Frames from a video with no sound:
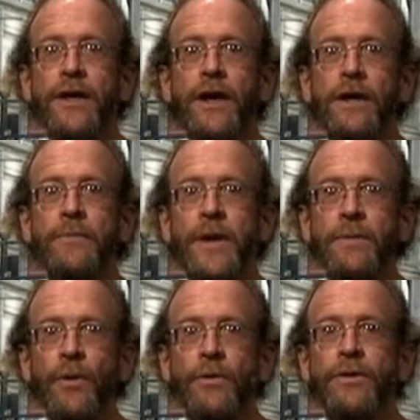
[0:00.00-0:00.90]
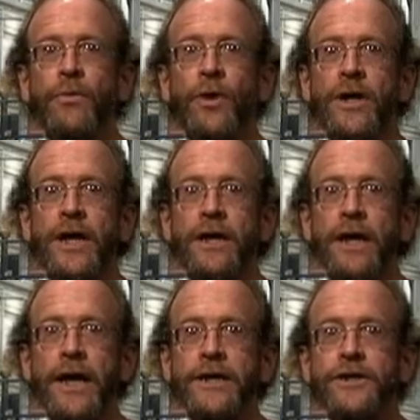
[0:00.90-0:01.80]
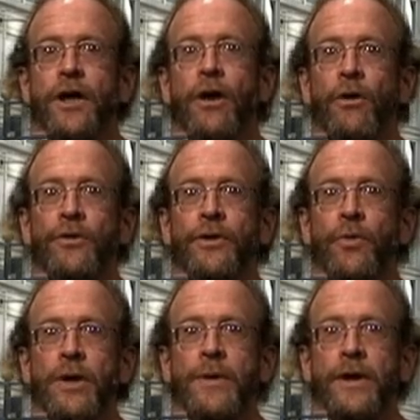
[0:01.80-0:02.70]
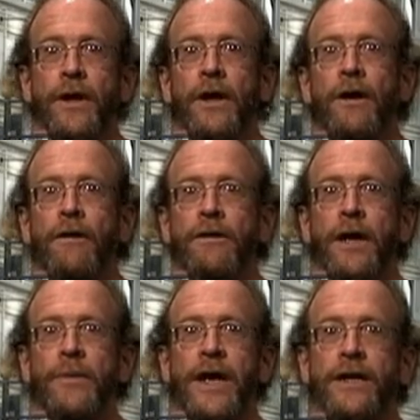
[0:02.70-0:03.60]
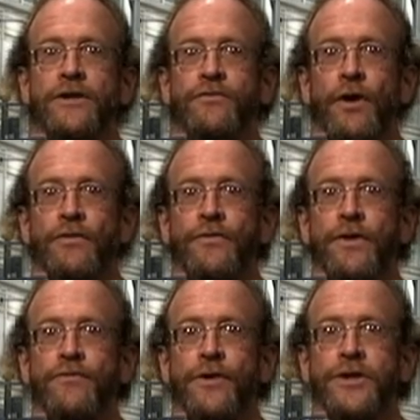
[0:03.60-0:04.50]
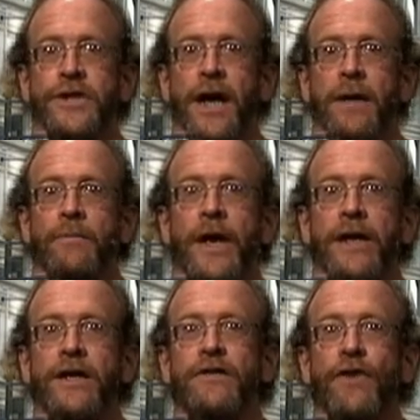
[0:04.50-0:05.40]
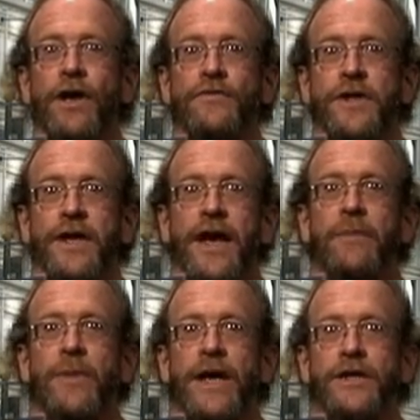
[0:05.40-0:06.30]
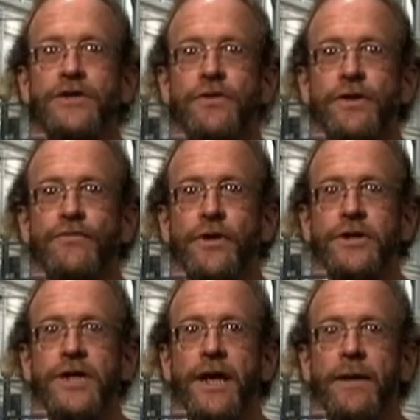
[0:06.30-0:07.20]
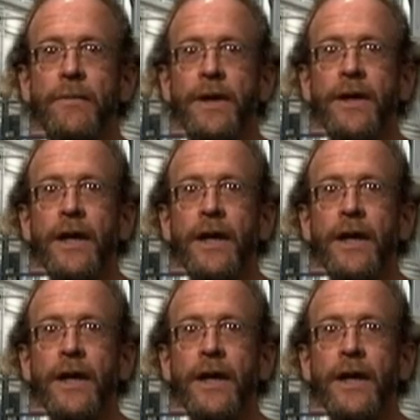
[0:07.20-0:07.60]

young people, the working class, older women, all coming out to vote for the first time, getting involved in campaigns for the first time.